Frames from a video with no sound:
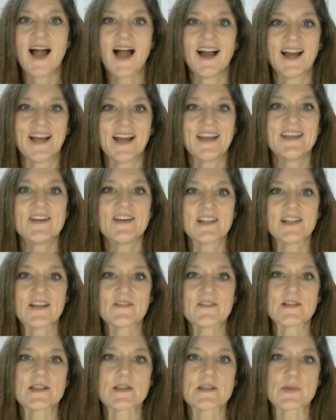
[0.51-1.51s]
Hey Year
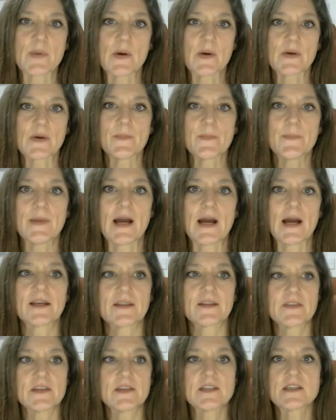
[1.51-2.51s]
11s, welcome
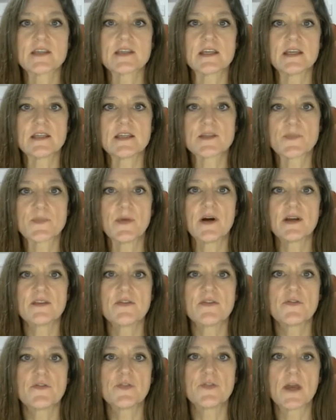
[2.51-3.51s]
back. This is
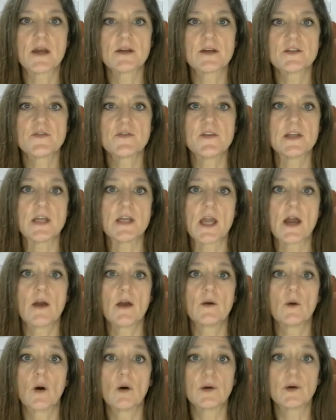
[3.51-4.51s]
my third
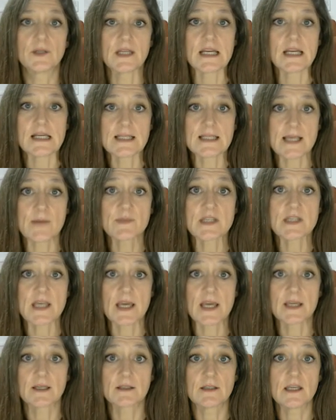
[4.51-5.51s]
video on exam
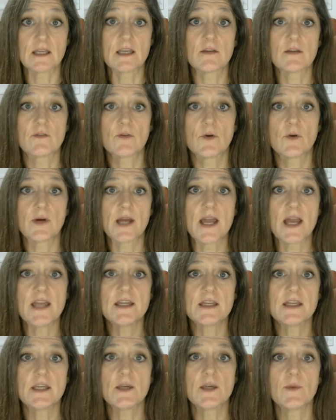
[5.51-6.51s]
technique for
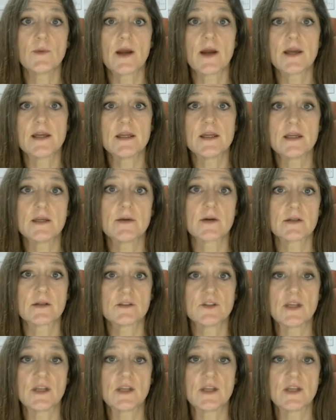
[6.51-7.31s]
AQA